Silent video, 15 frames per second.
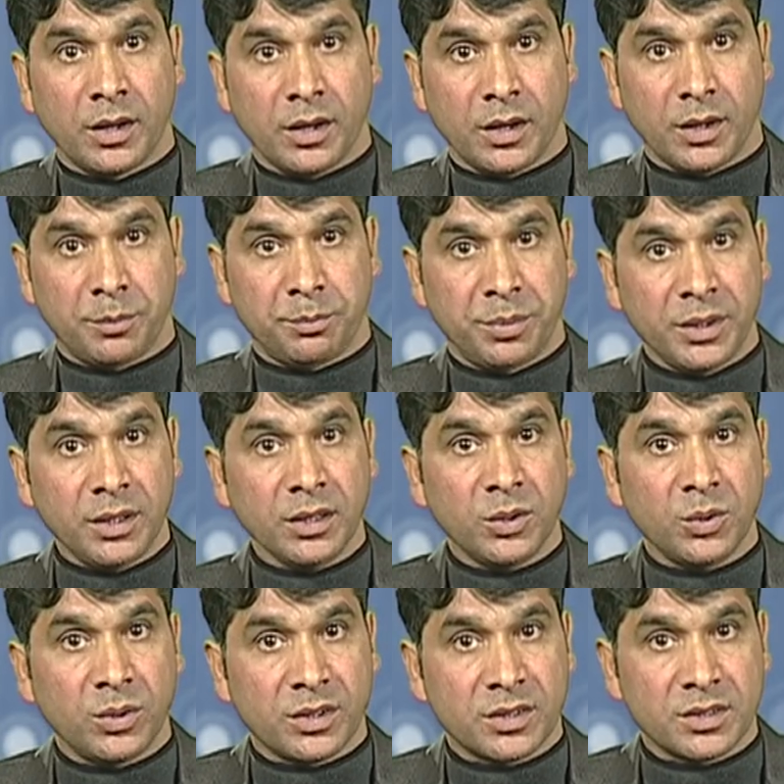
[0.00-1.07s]
A
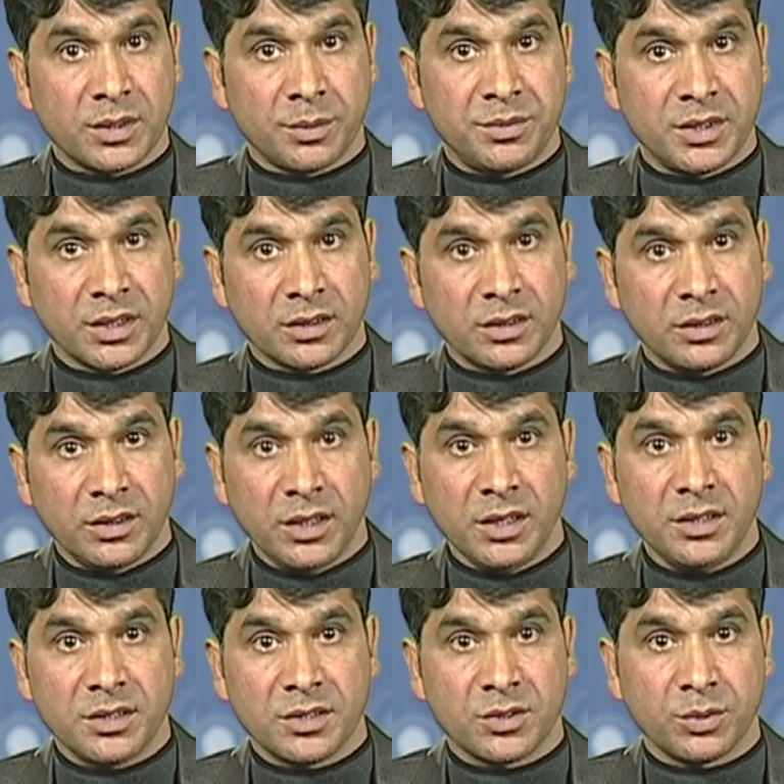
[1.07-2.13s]
particular subject
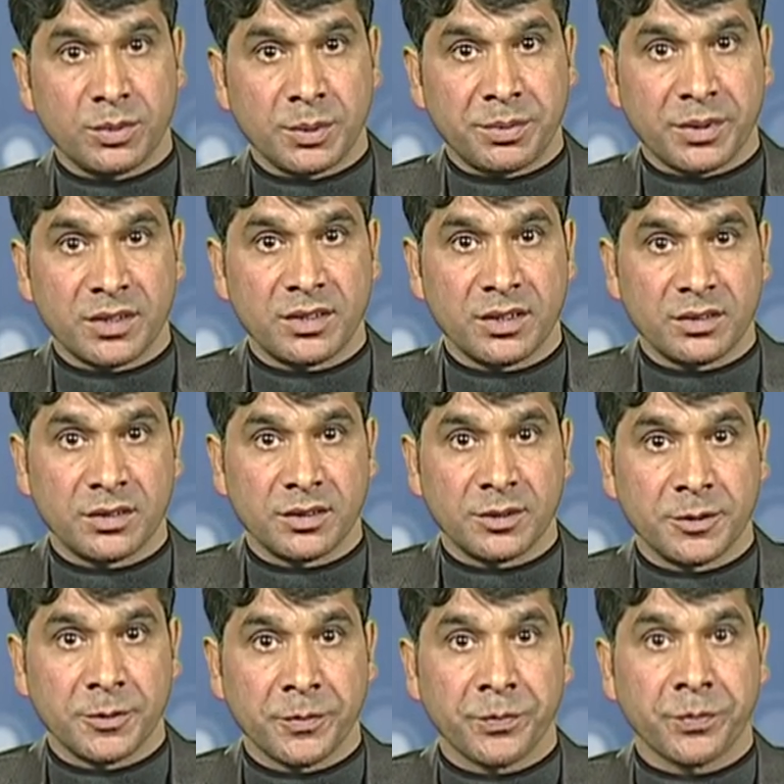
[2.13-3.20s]
needs to be presented
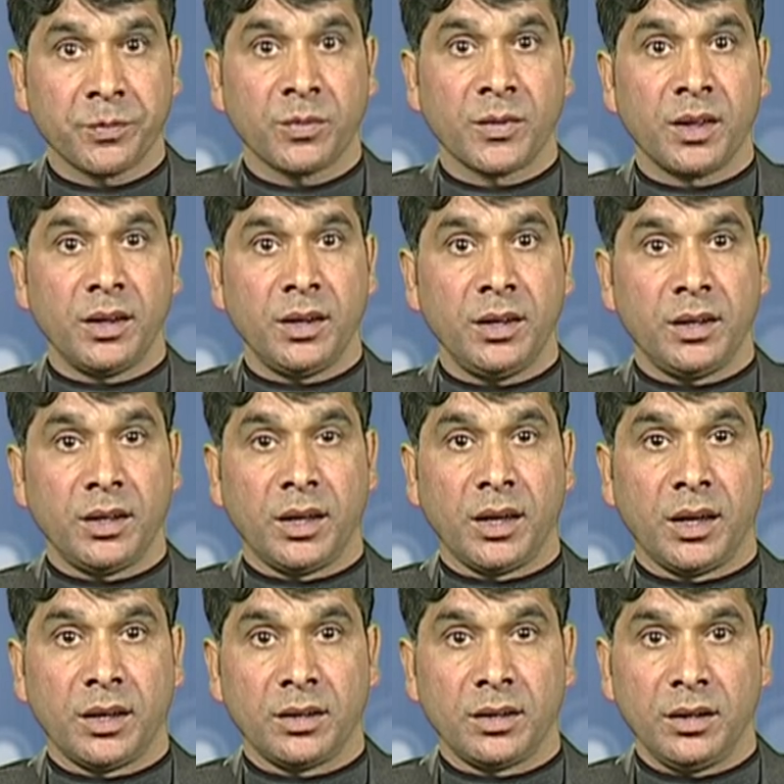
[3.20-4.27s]
in
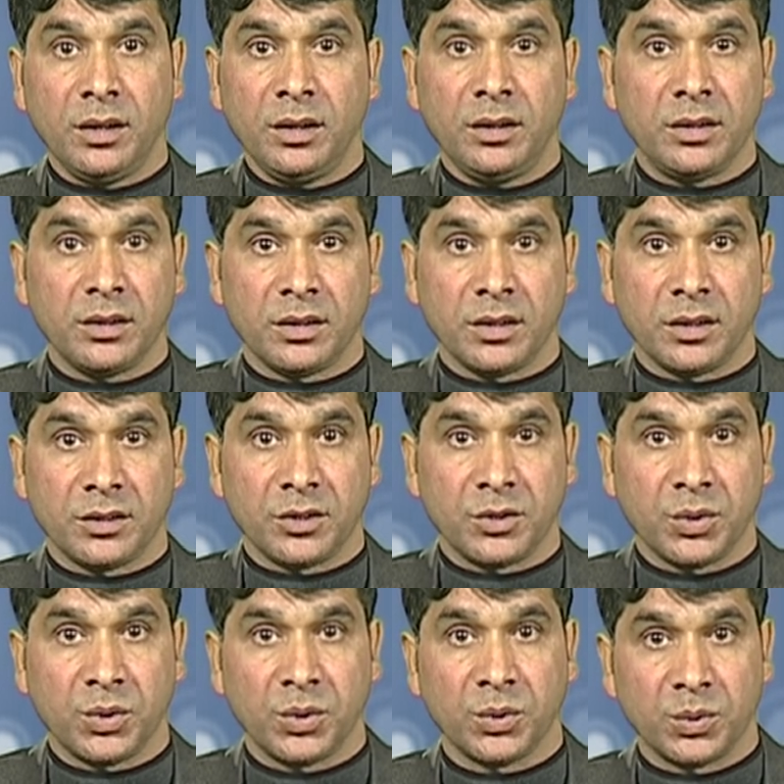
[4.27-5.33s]
an integrated
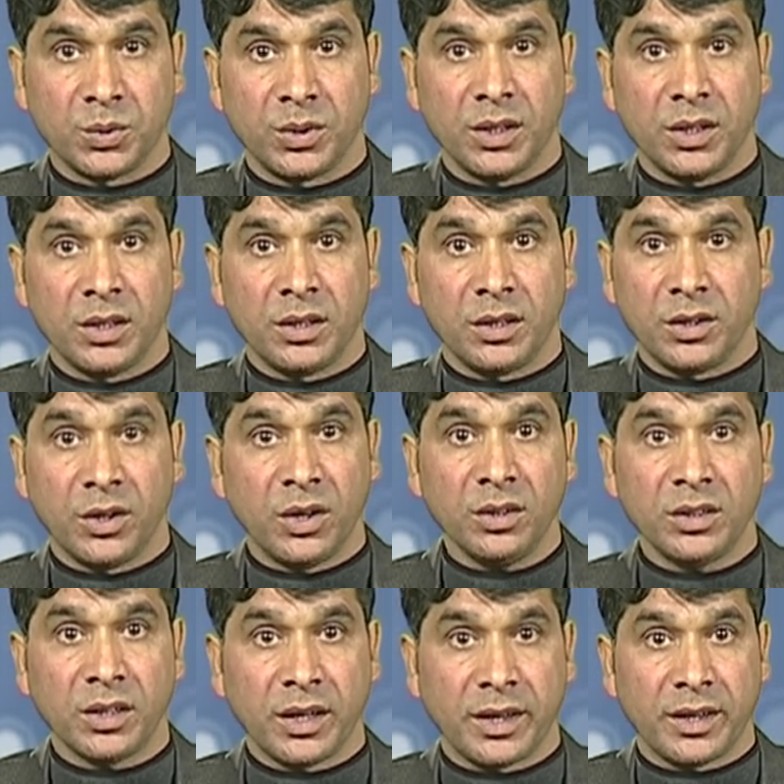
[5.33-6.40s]
whole,
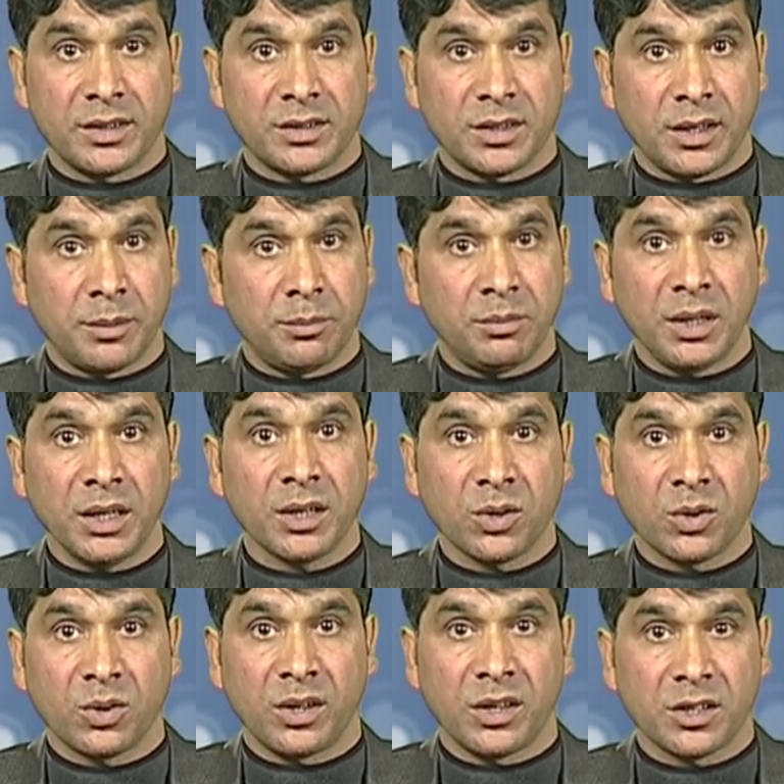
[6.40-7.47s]
not as a mere
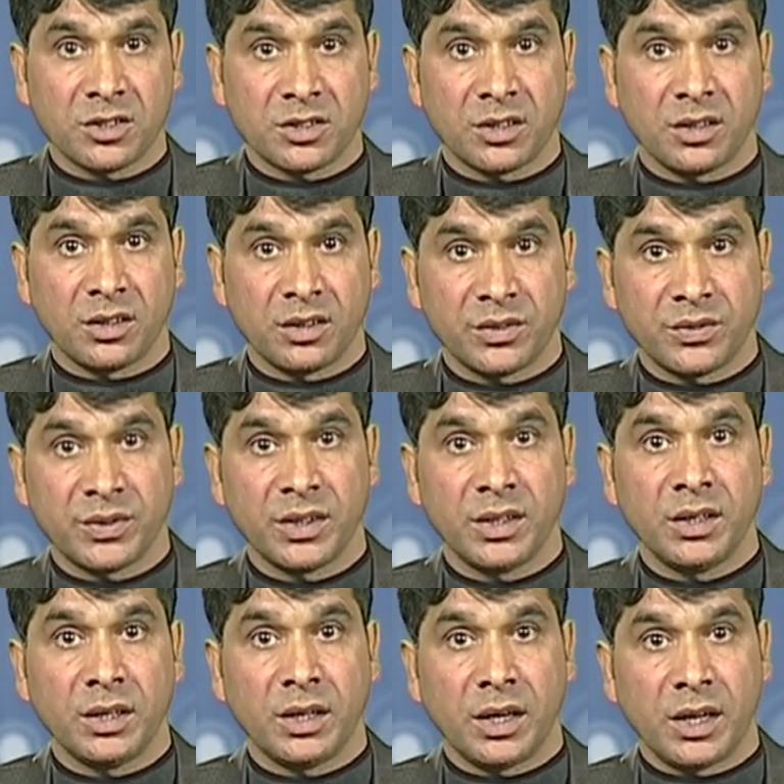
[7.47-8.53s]
collection of
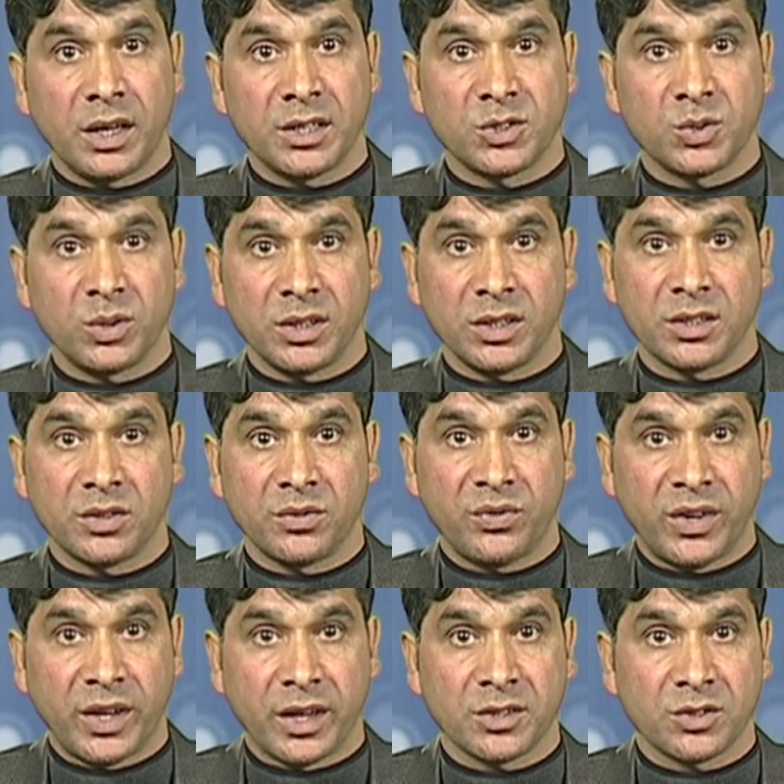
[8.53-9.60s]
isolated
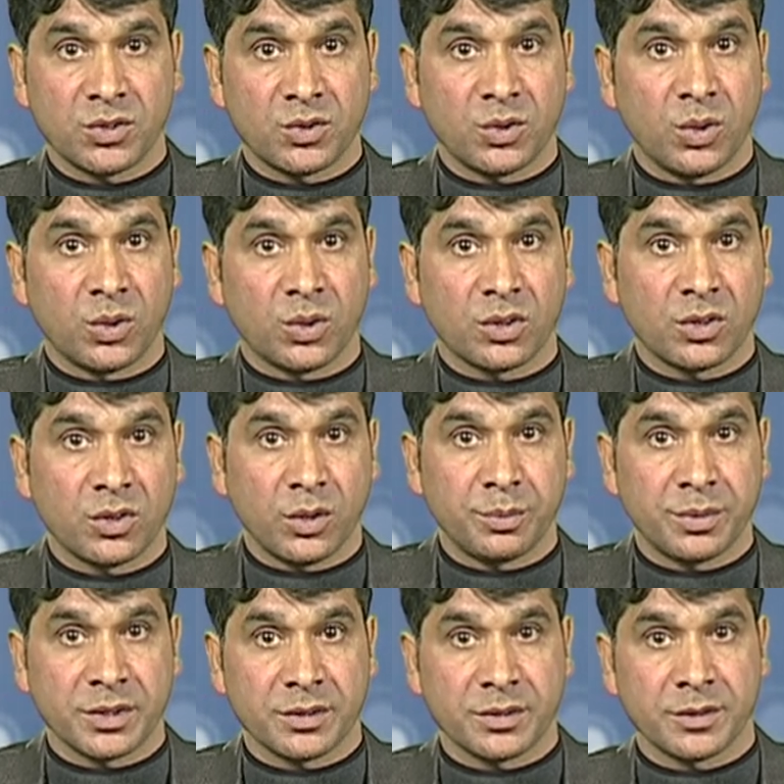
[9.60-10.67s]
facts or
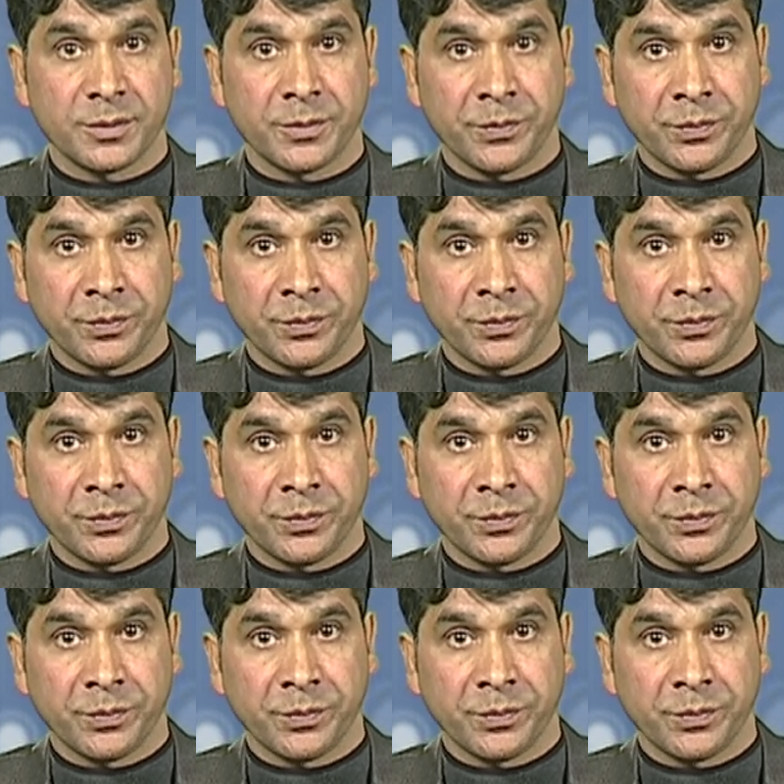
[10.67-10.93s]
topics.